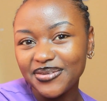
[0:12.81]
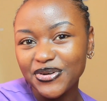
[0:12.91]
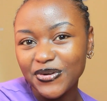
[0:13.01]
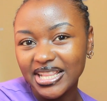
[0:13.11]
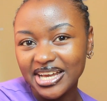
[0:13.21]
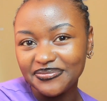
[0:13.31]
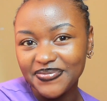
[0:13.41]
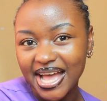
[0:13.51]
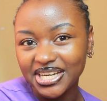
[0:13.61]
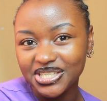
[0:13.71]
or welcome
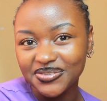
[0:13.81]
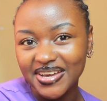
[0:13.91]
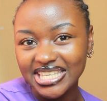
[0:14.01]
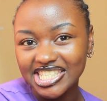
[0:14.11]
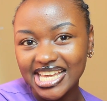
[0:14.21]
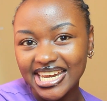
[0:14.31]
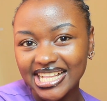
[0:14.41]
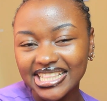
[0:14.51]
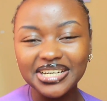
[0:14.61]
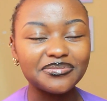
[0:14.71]
back to my channel.